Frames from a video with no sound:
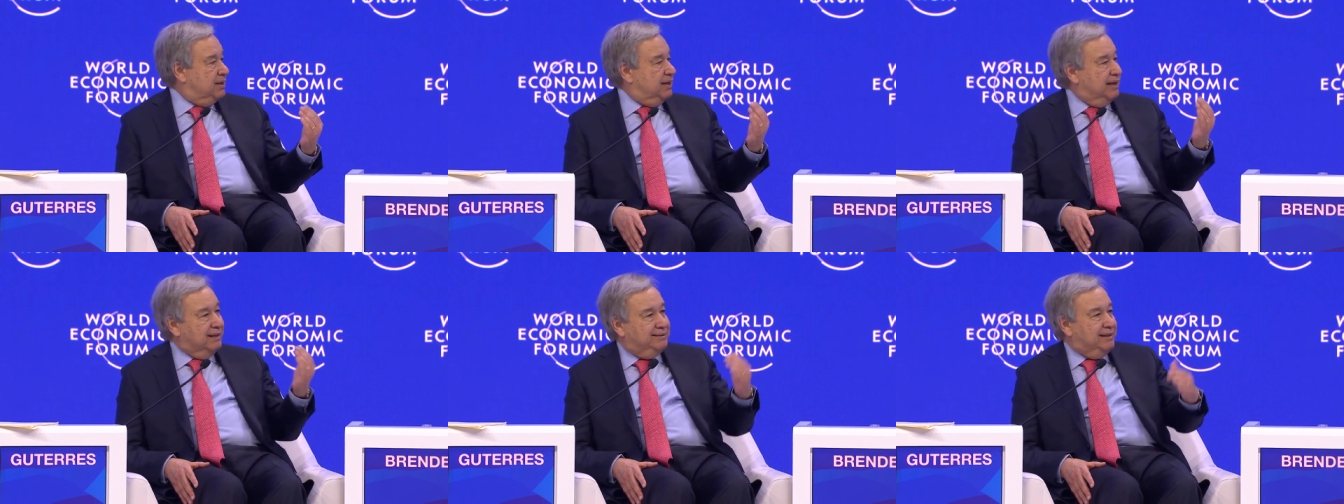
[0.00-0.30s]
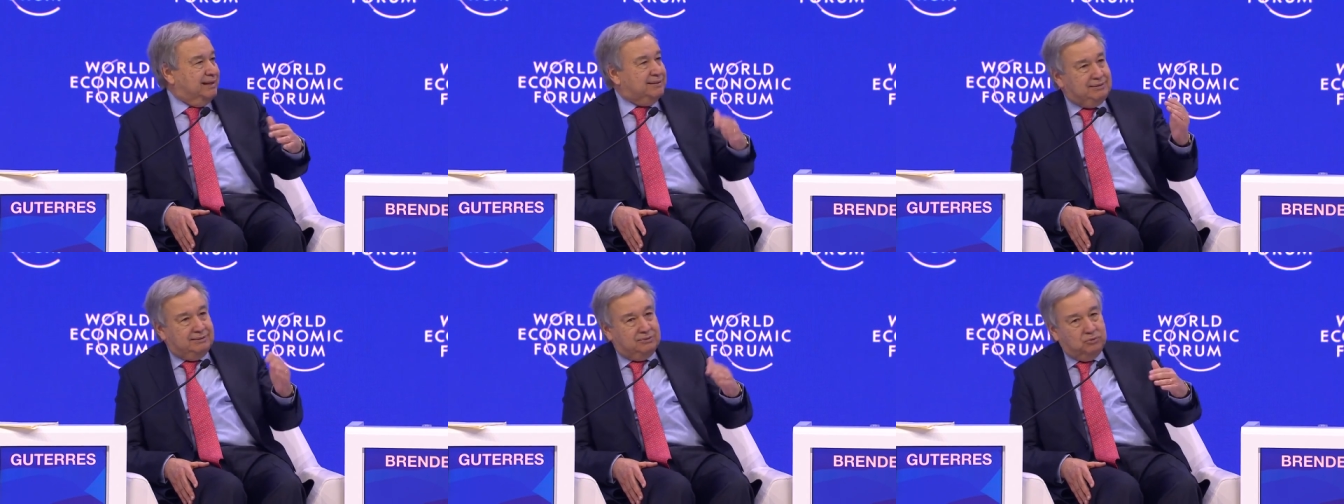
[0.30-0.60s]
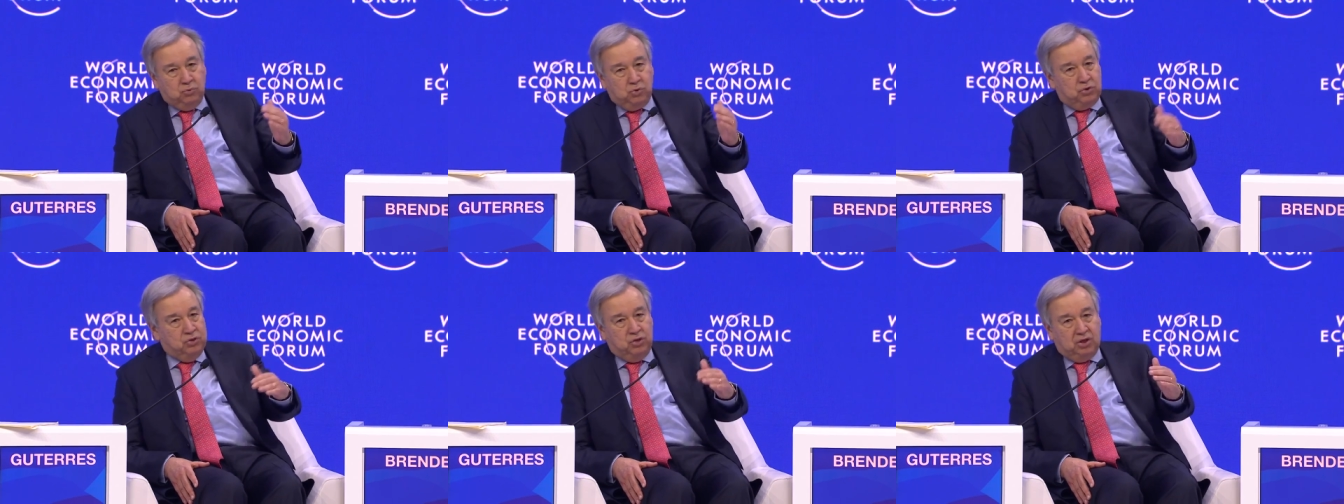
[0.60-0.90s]
And that
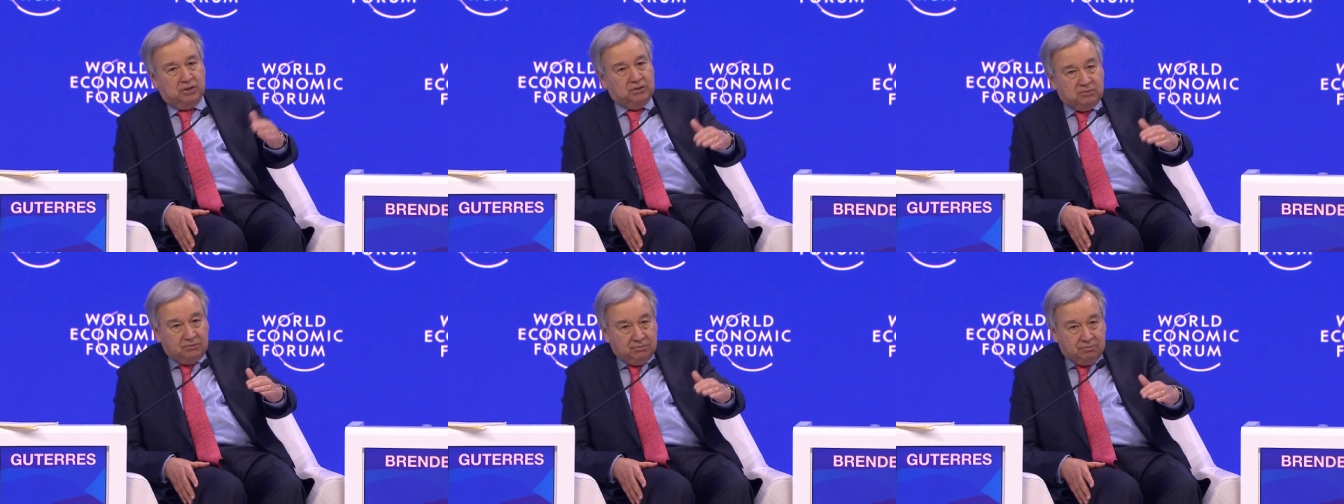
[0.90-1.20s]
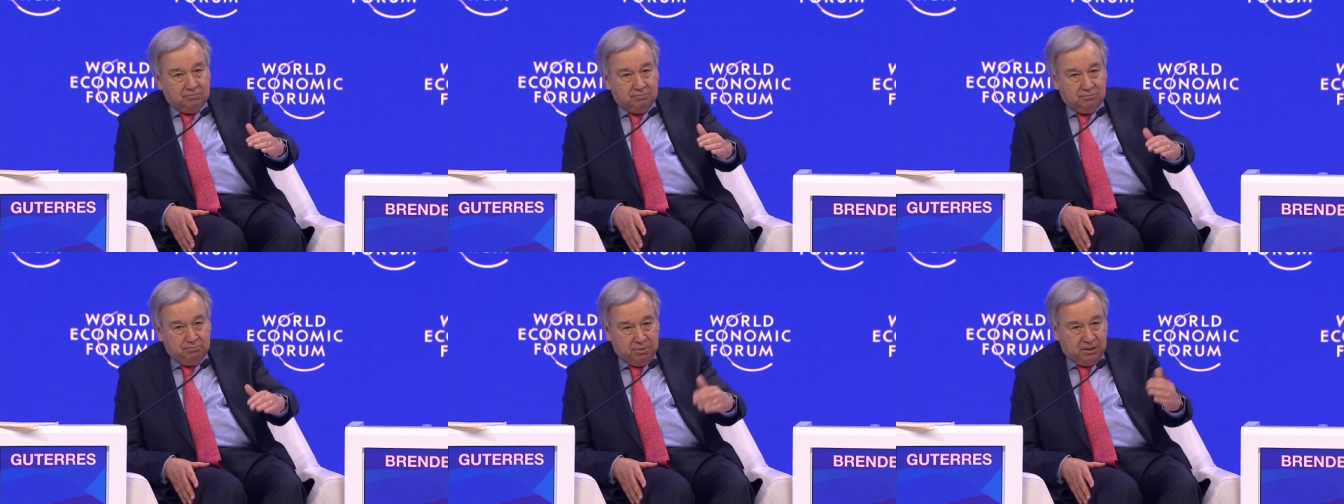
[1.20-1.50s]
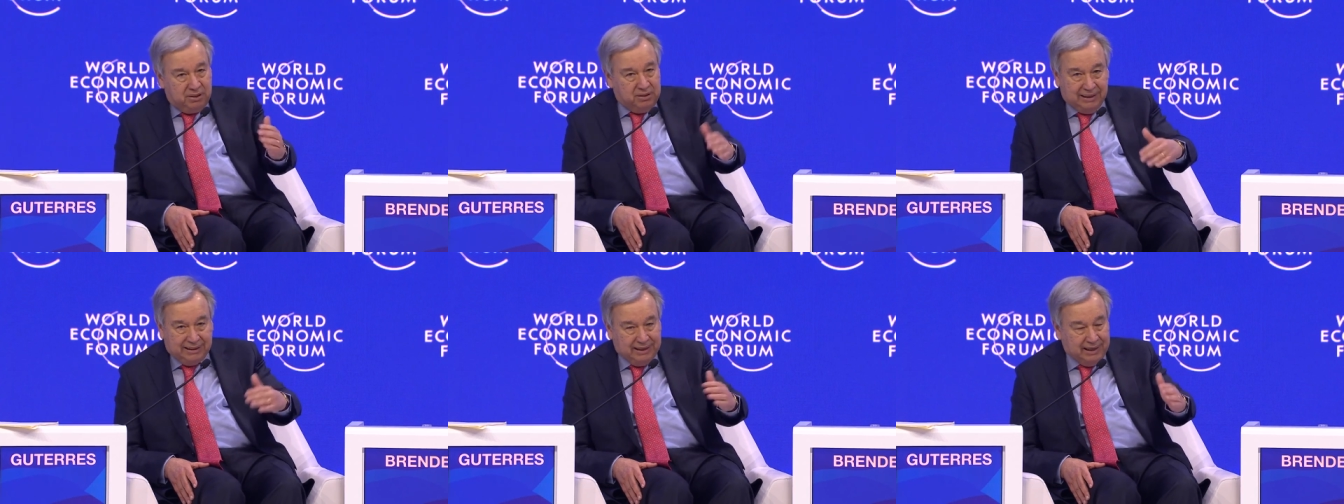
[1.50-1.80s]
would not
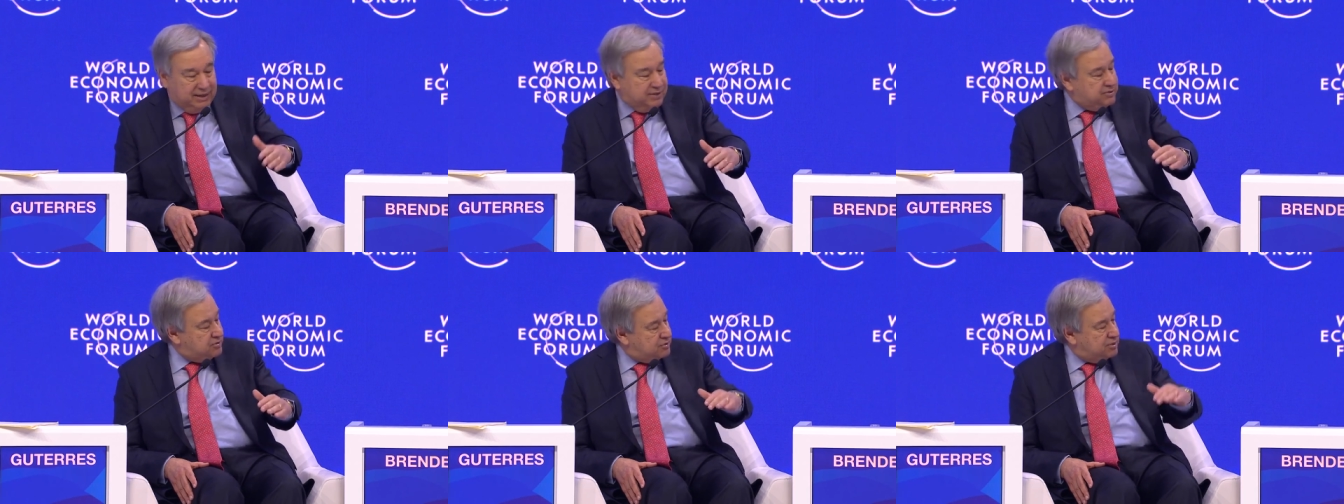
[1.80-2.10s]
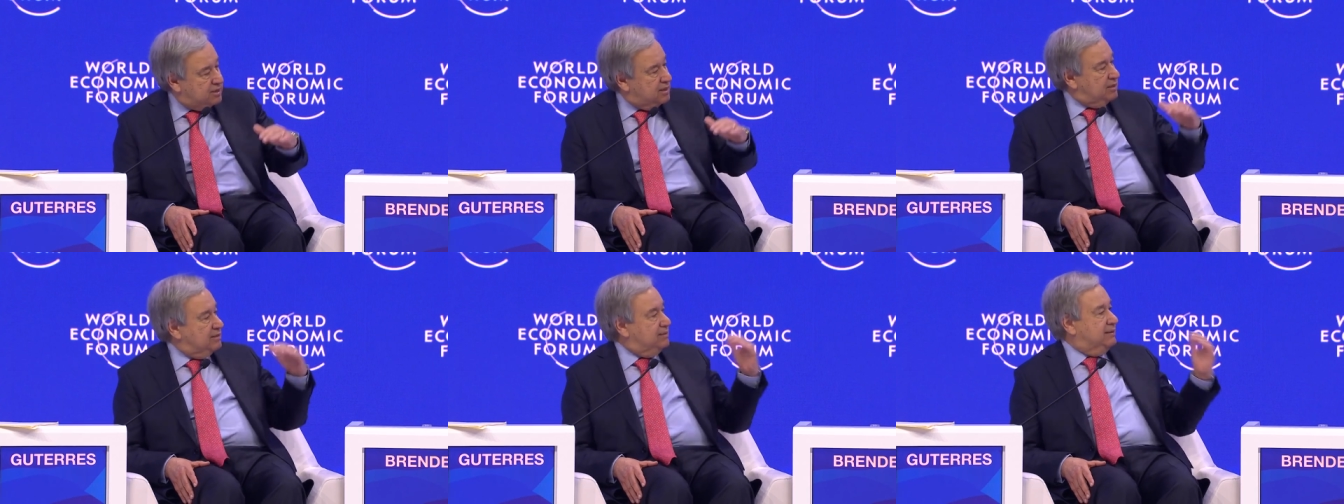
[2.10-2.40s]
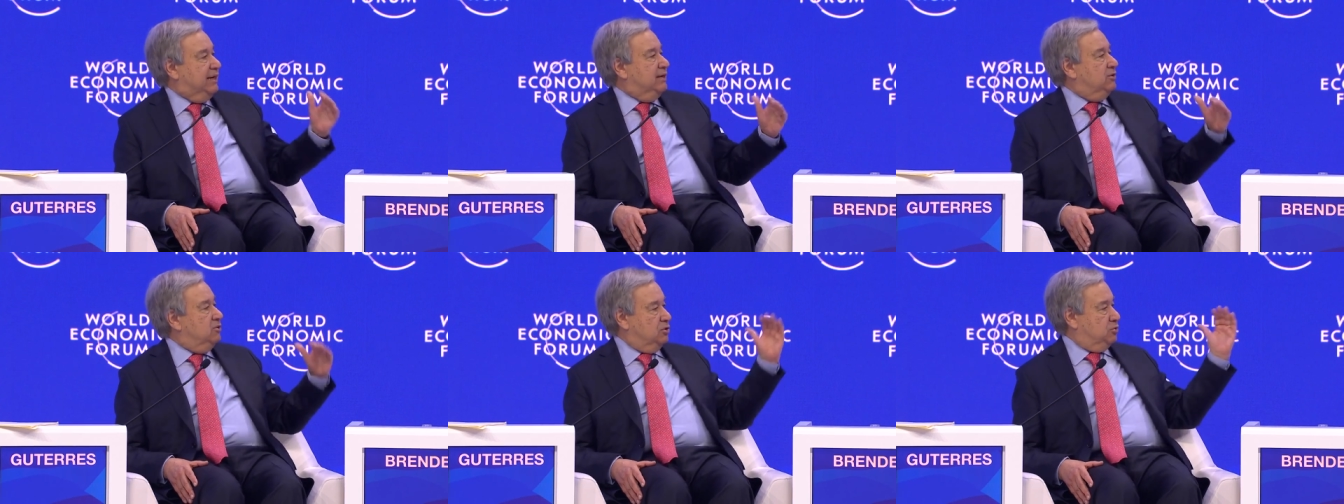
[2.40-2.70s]
be the case
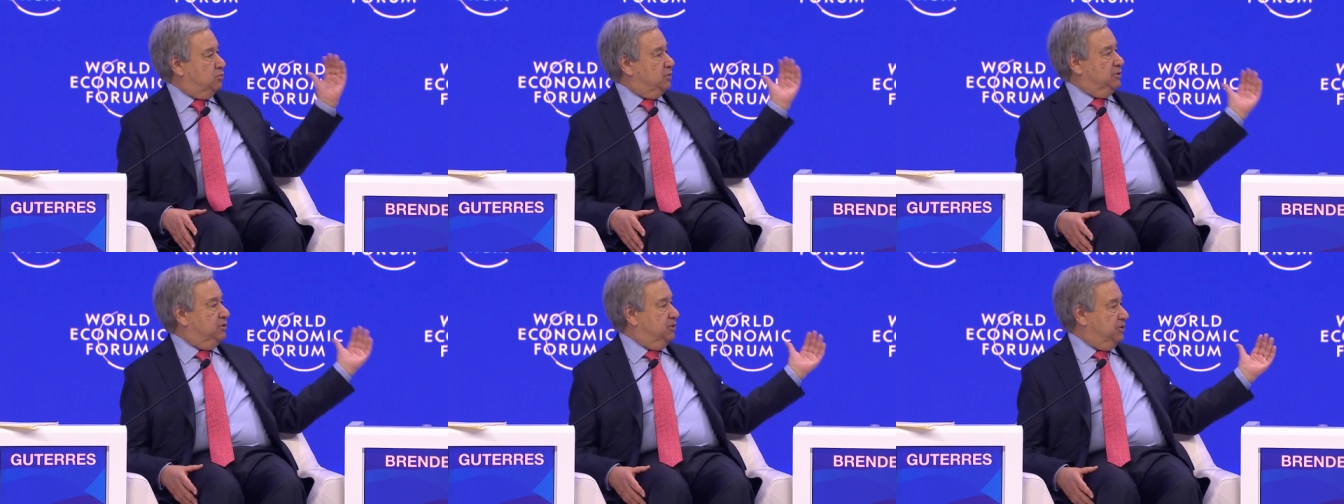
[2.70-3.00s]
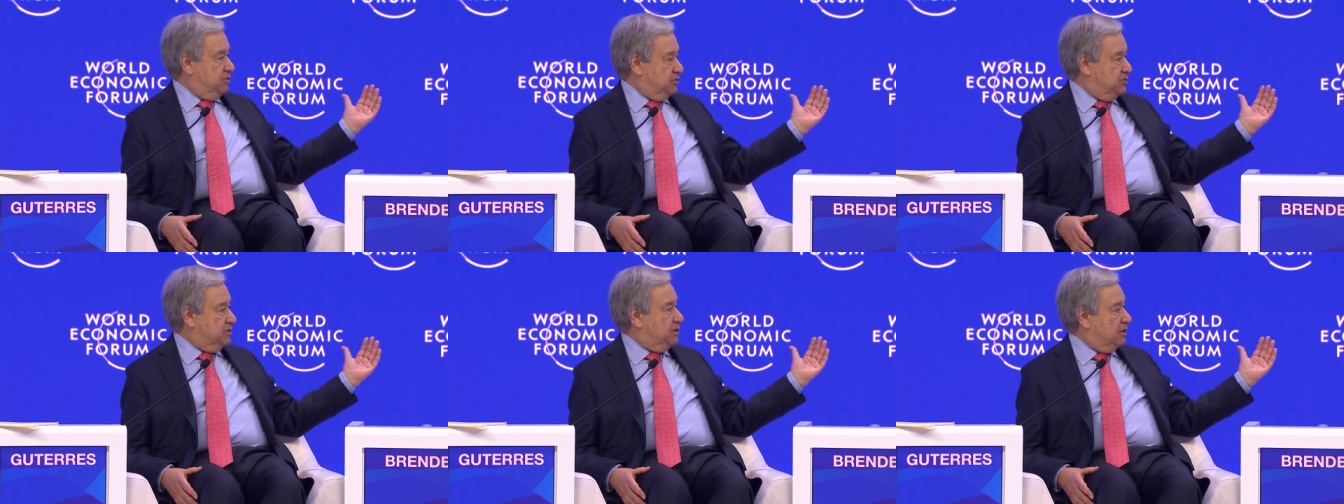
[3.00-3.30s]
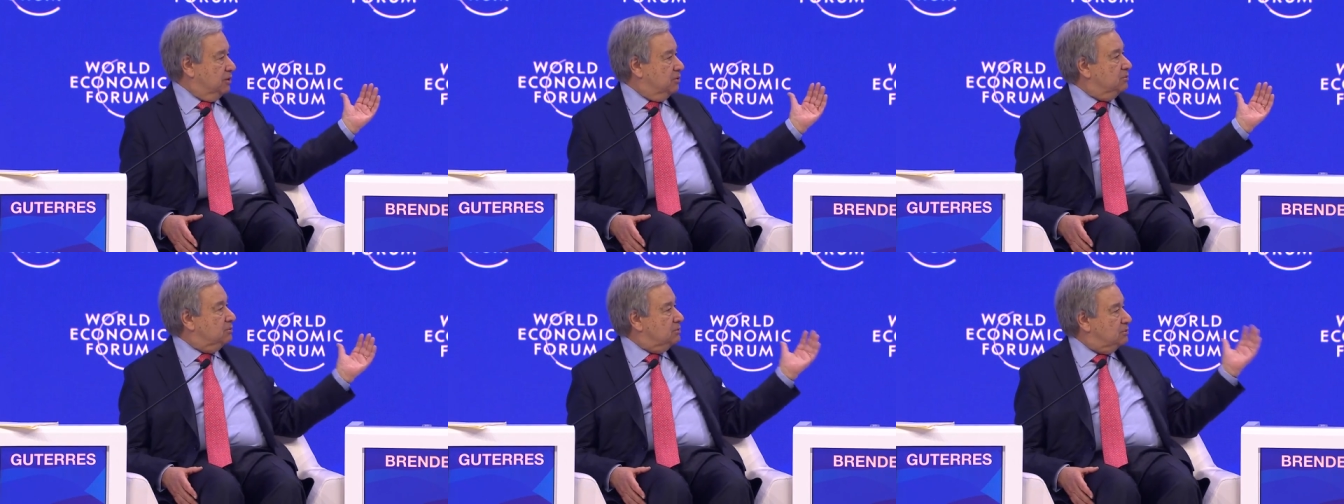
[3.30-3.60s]
10 or 20 years
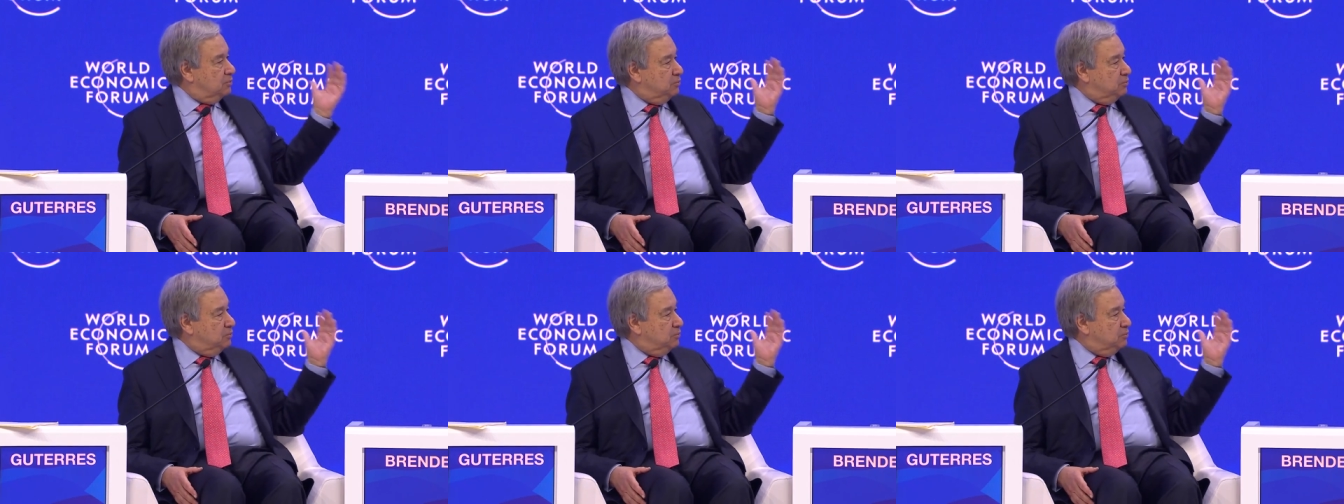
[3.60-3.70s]
ago.